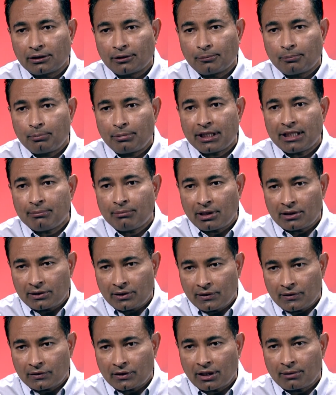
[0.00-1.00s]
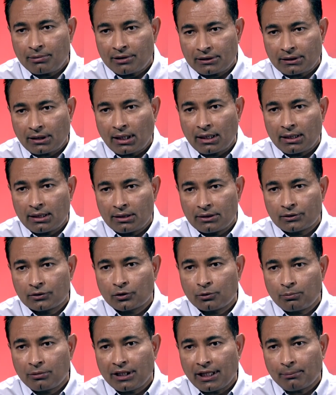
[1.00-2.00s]
uh, pre-emergence herbicides
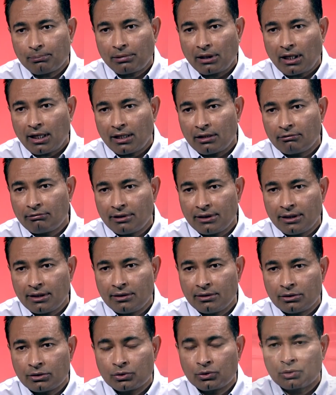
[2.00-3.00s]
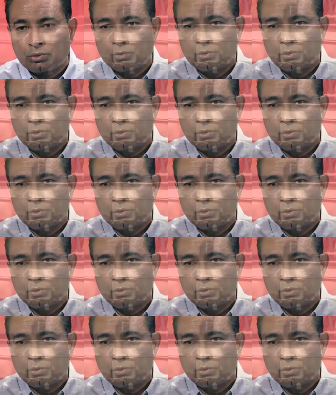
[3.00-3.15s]
should be applied within two